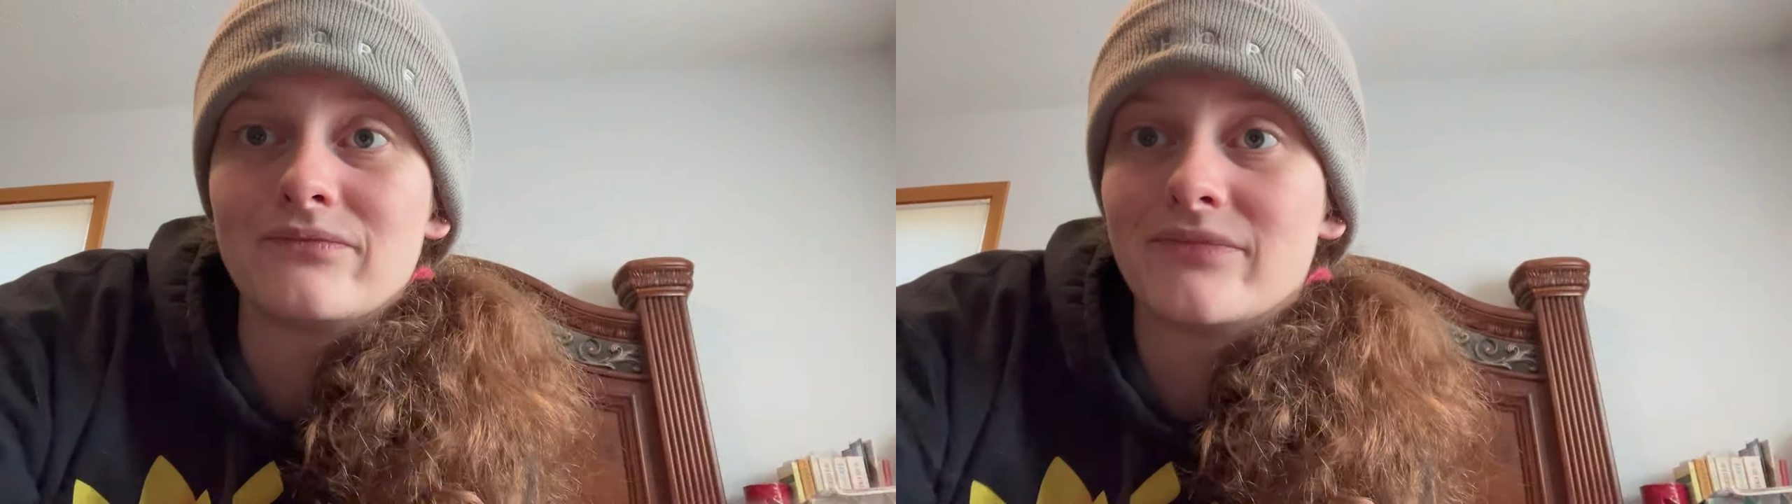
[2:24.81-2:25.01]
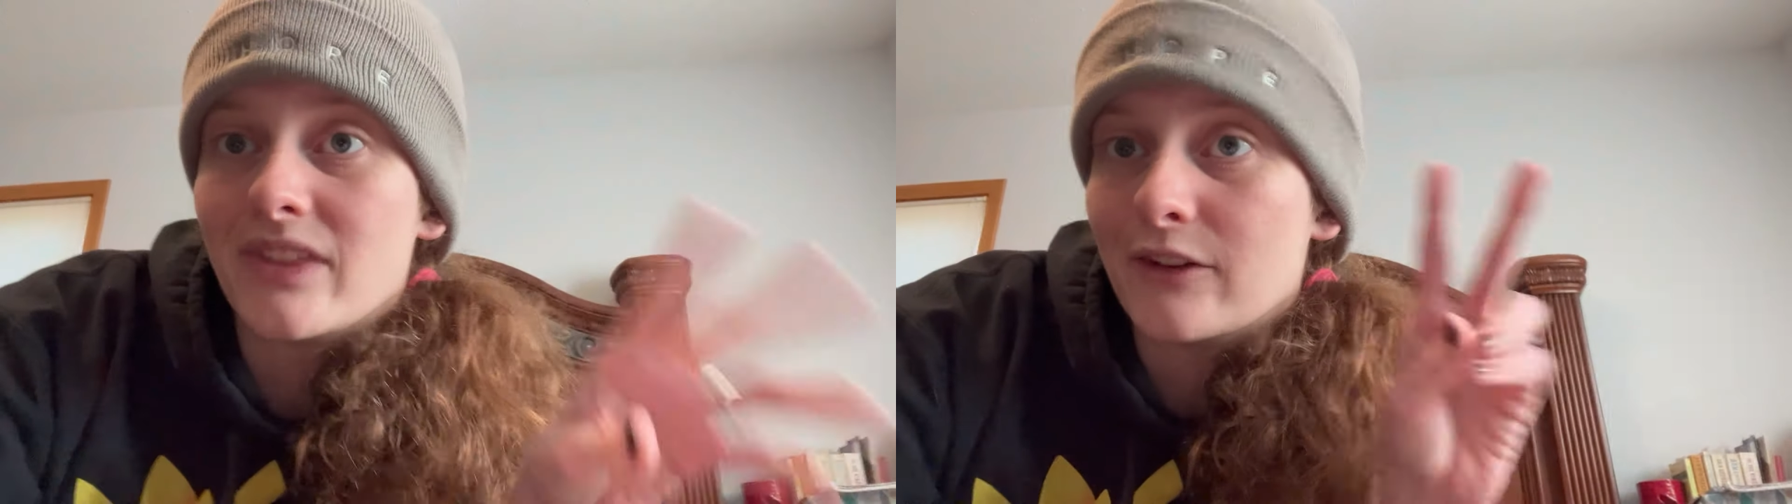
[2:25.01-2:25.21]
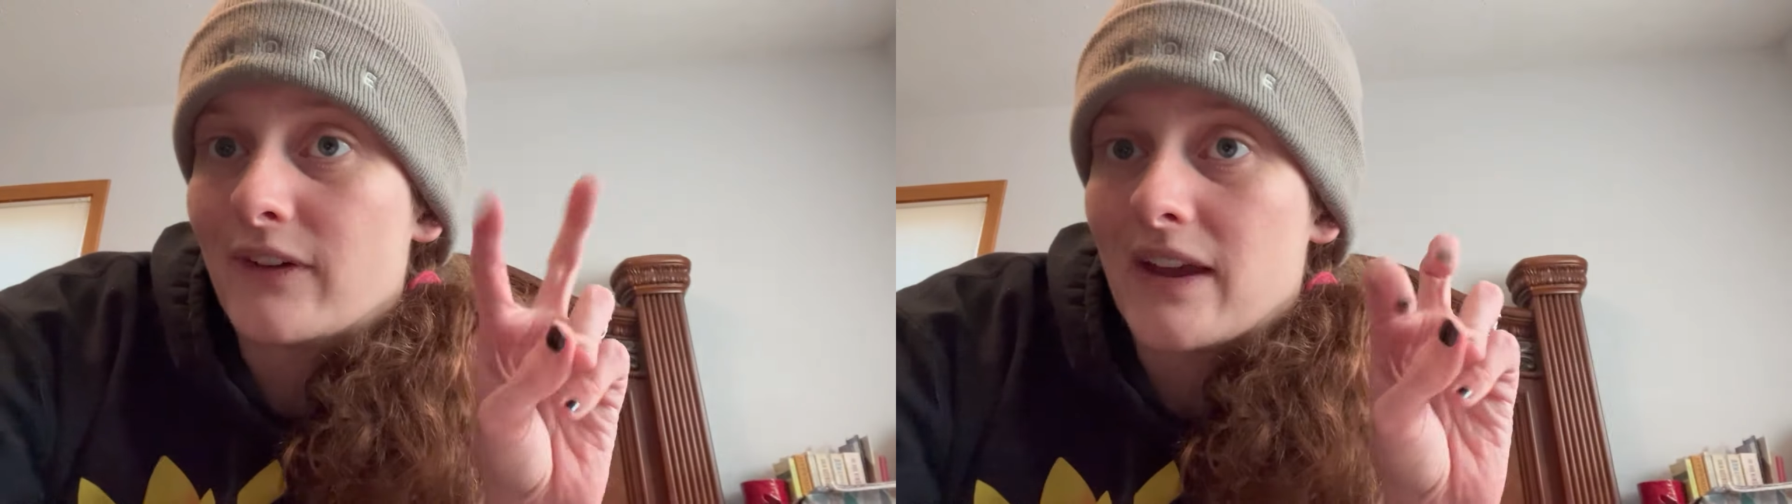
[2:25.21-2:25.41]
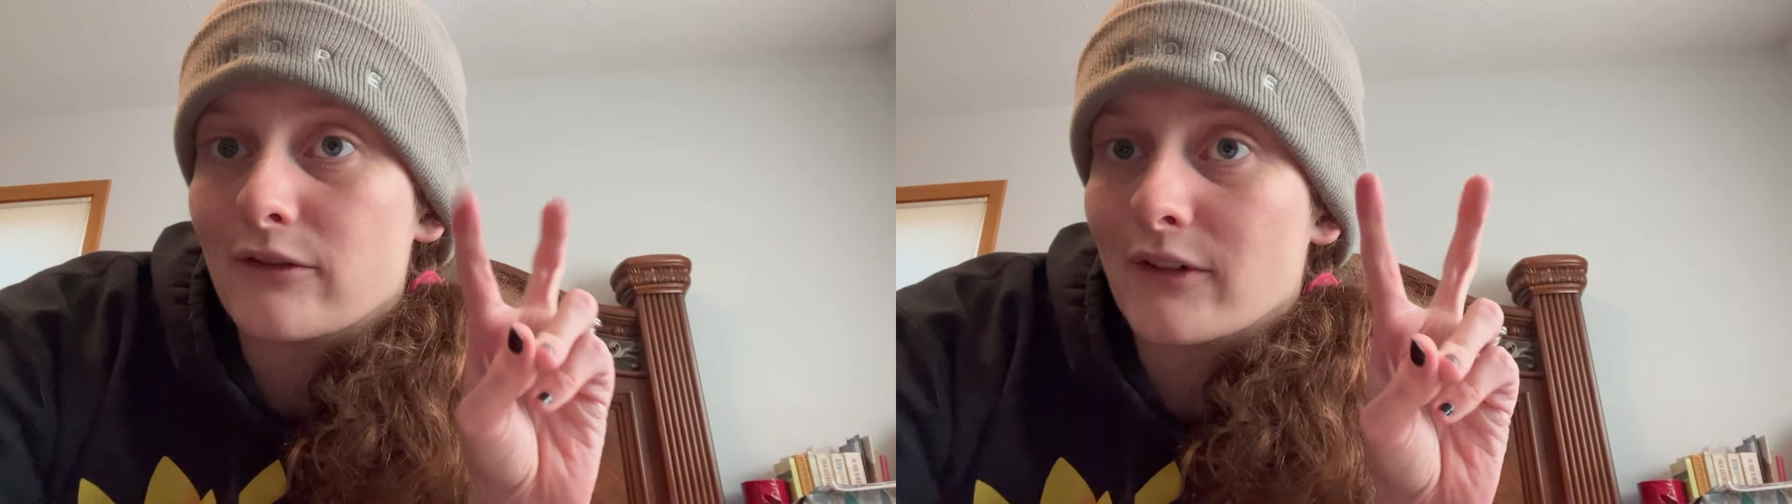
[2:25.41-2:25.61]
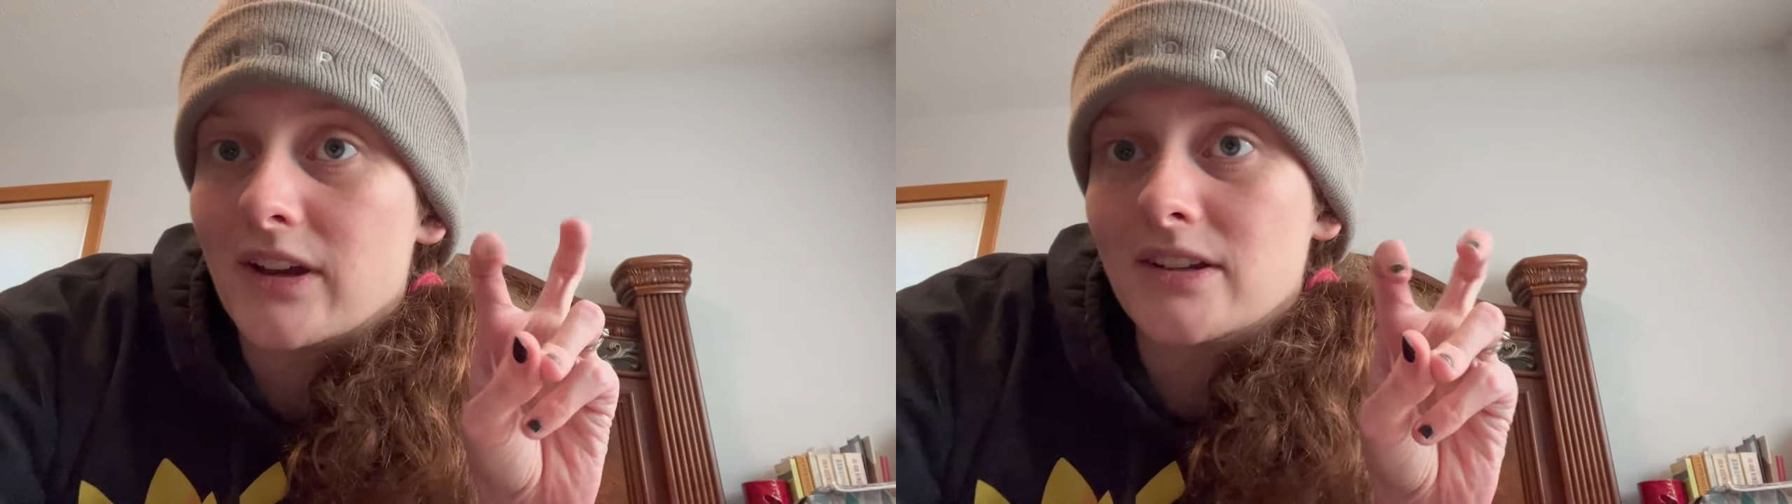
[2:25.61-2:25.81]
the
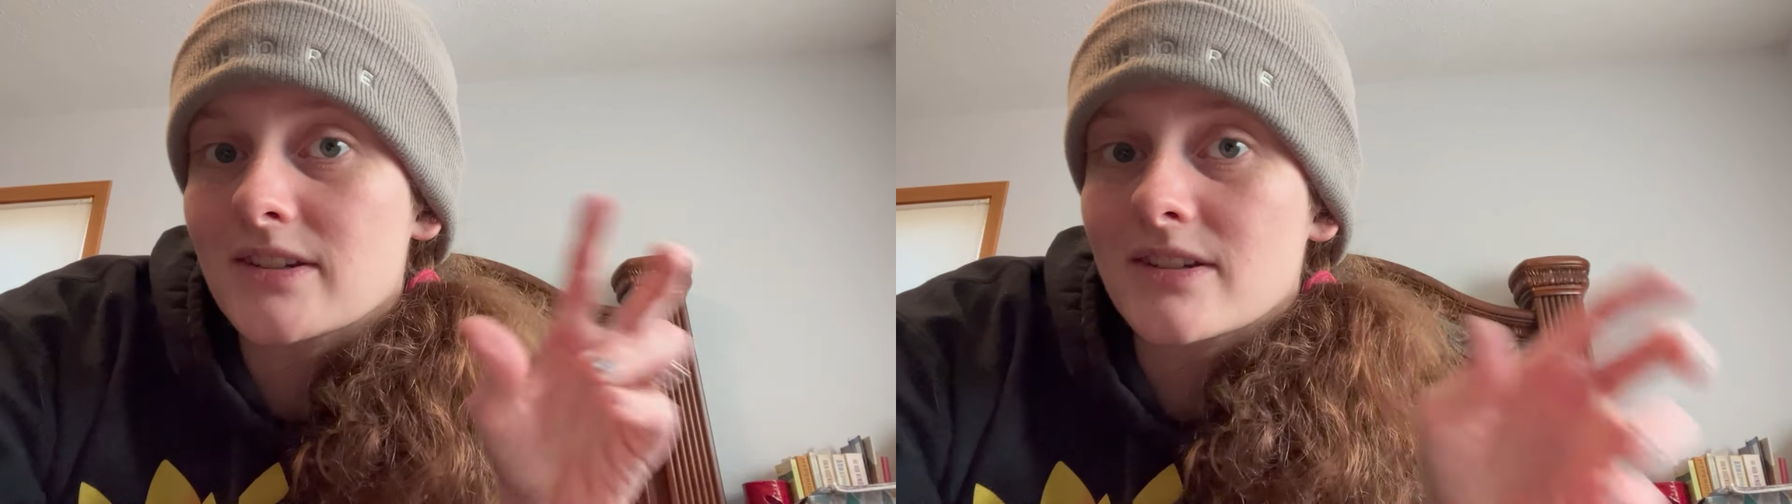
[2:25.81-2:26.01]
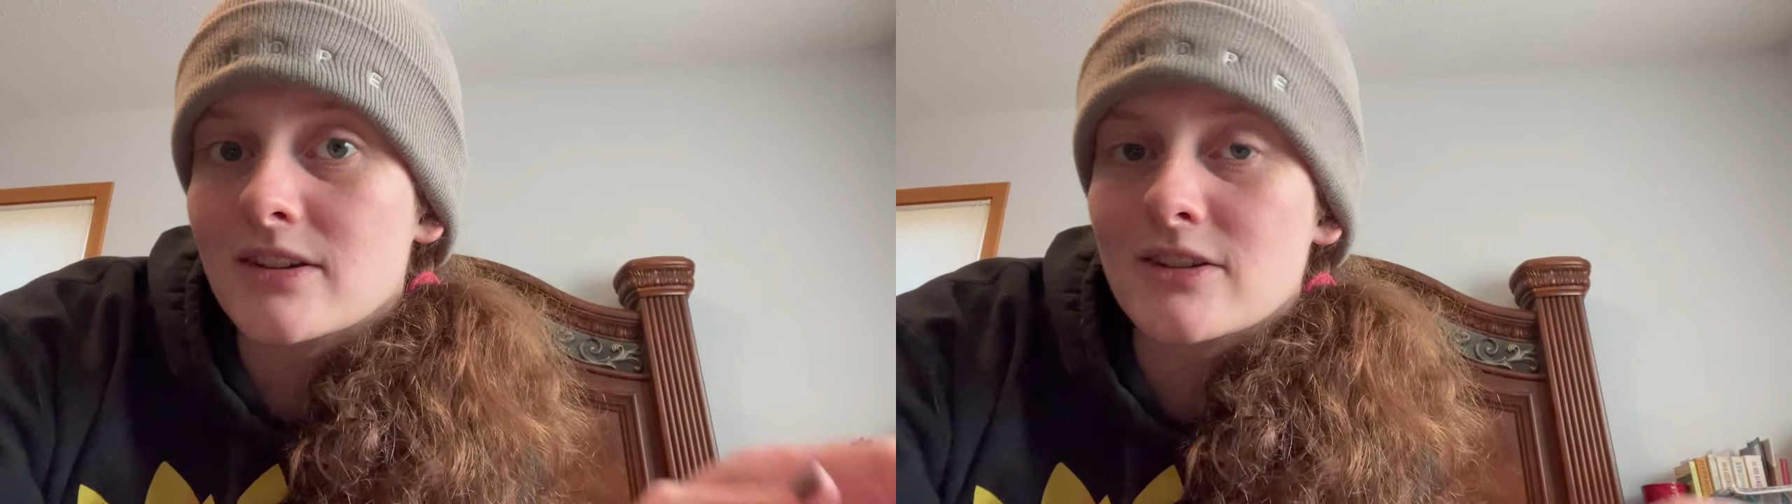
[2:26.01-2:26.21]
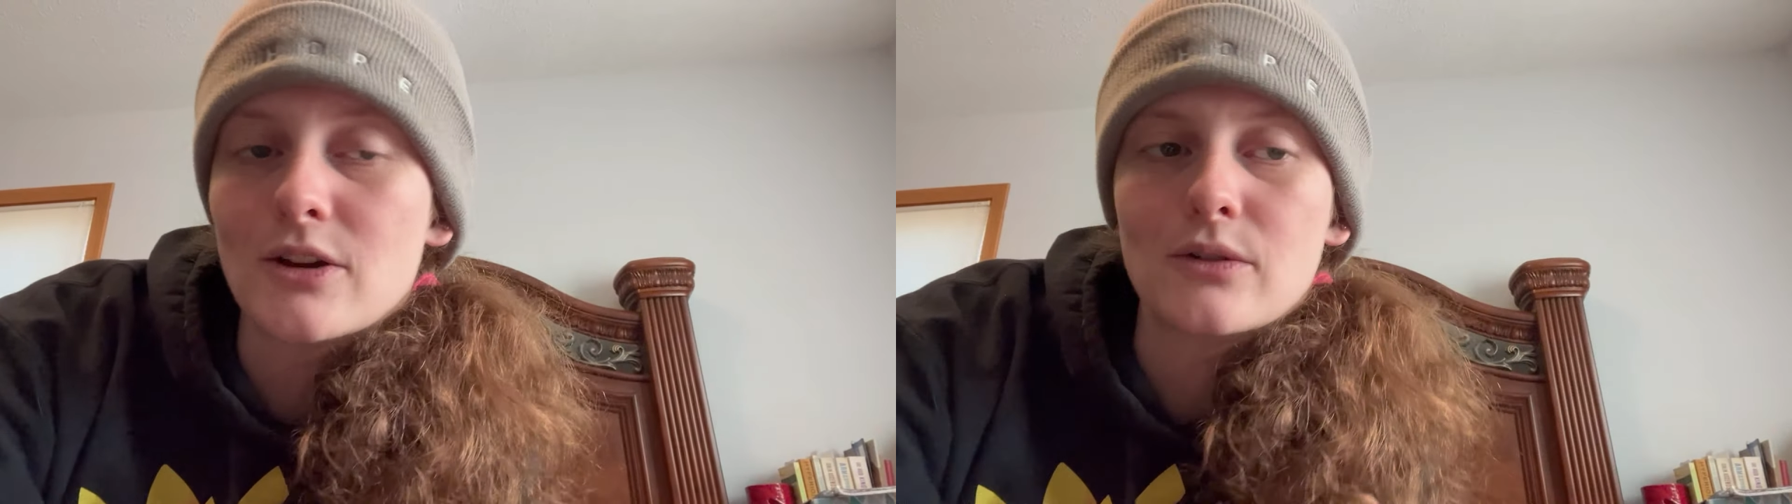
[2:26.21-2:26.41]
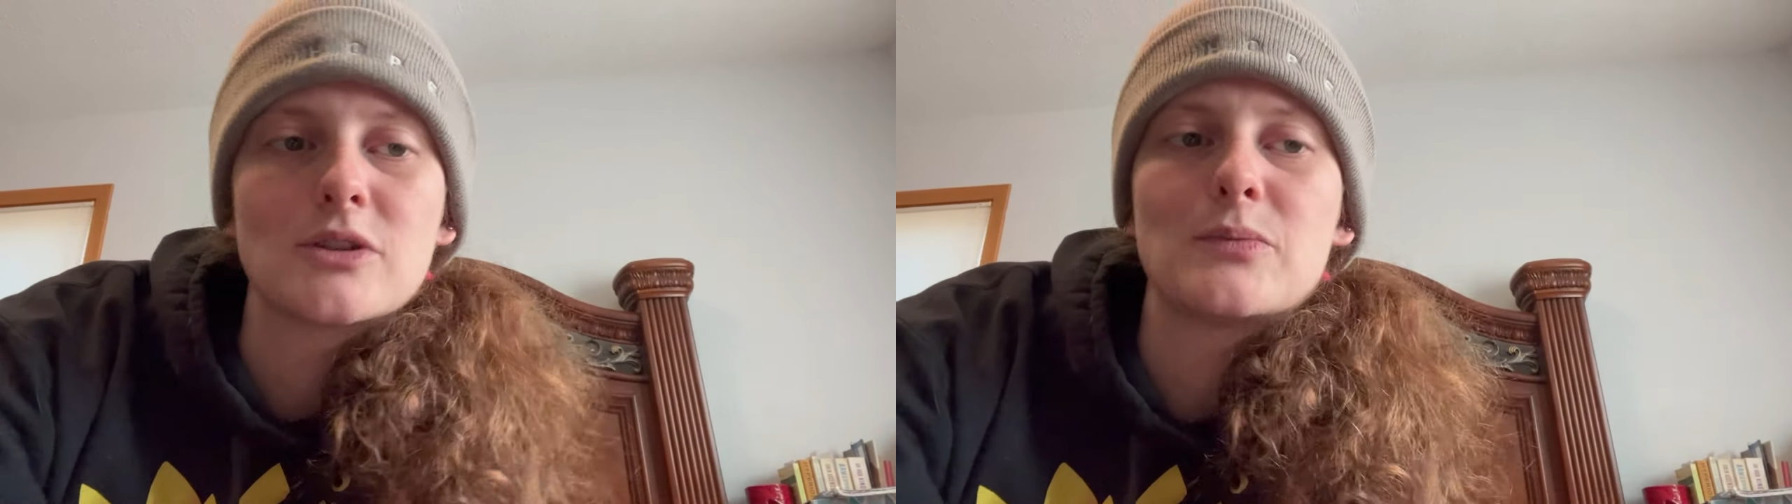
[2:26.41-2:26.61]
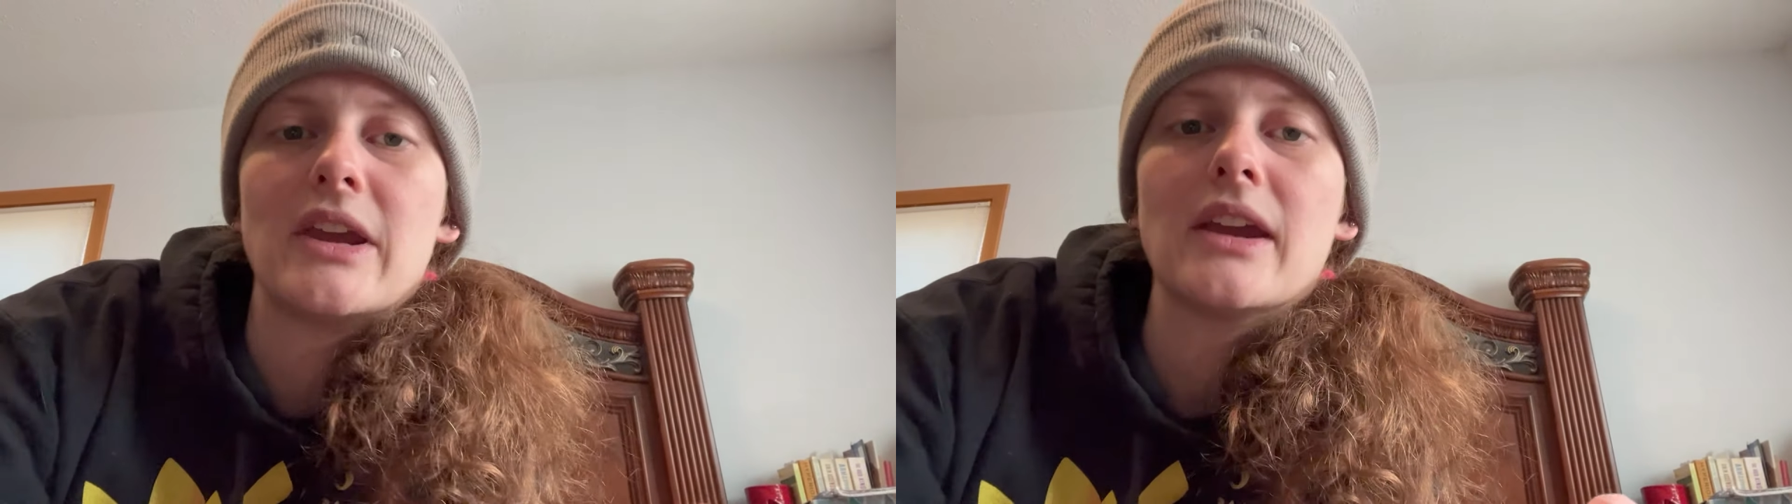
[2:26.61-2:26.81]
favorites, so to
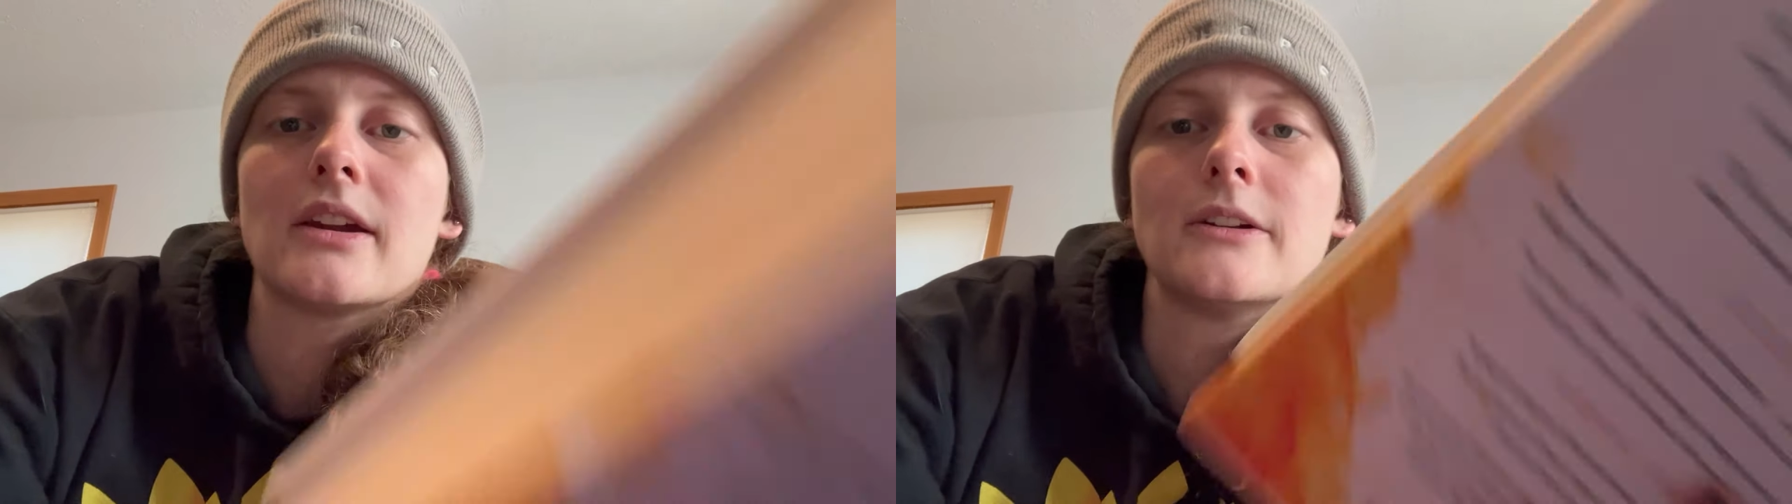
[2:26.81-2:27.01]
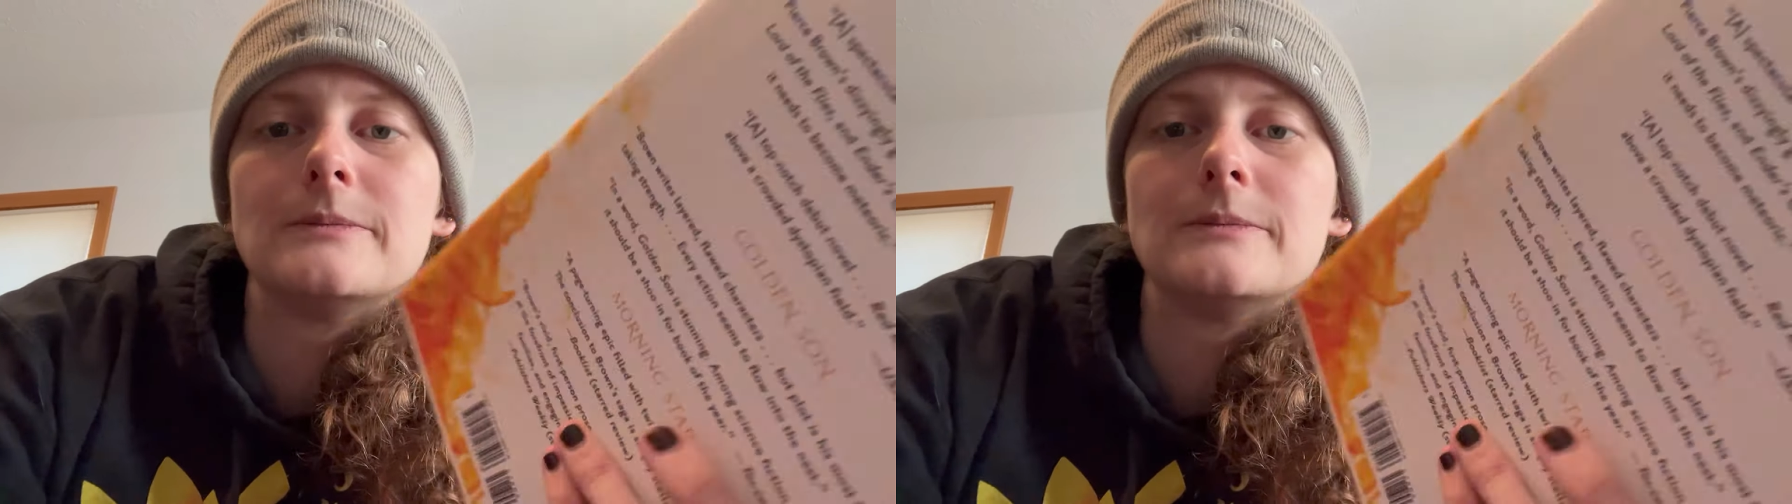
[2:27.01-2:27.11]
speak.